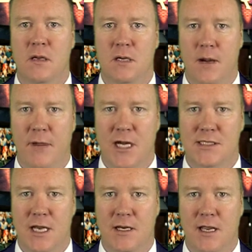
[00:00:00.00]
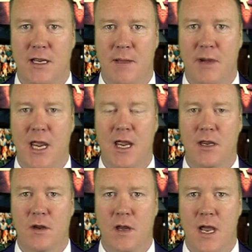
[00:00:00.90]
Come back Sunday and get my
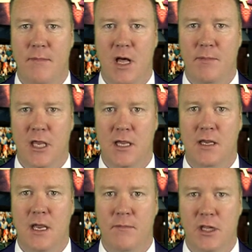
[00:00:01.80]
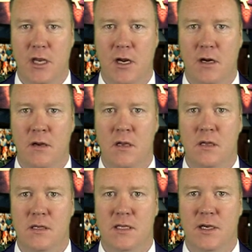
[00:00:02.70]
8-unit MLB Game of the Year.
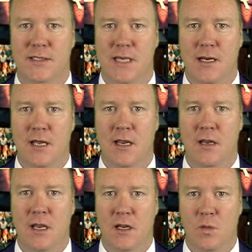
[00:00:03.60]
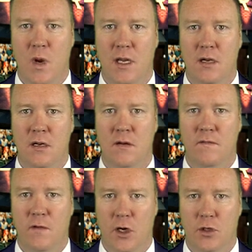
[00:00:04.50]
Until Sunday, in winning,
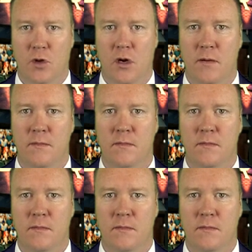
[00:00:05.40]
Vernon Croy.